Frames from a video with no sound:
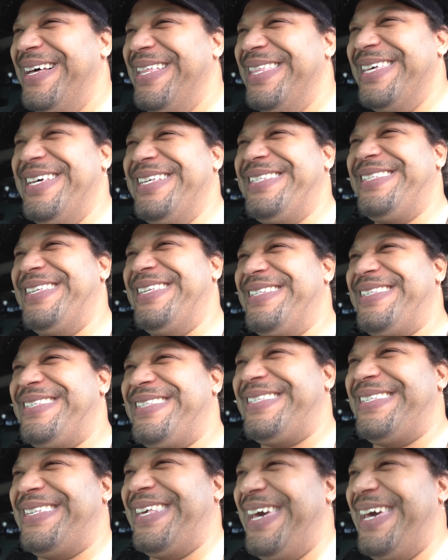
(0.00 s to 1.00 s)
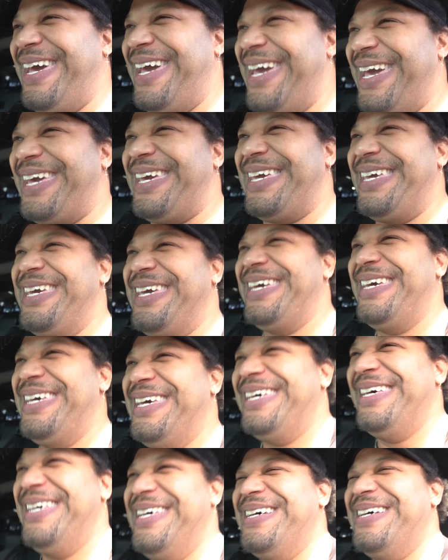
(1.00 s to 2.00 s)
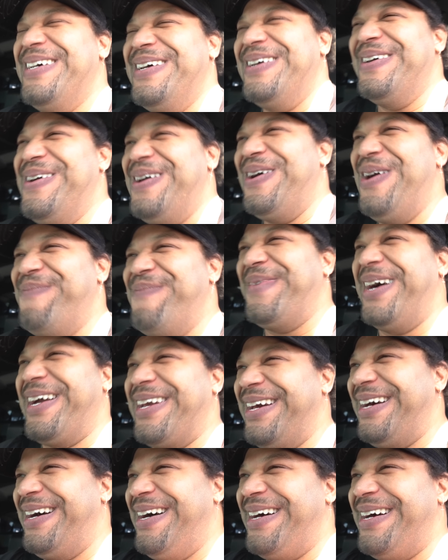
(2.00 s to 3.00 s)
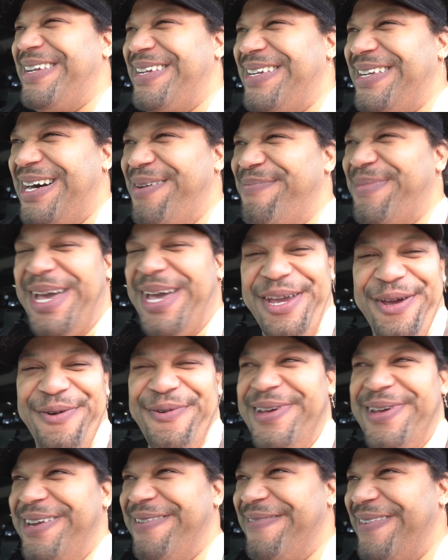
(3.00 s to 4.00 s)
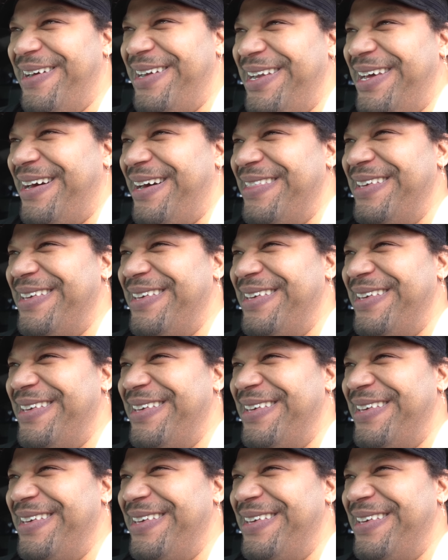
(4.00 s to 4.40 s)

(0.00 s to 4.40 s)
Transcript: This is sick! Oh my god, I'm like grinning right now.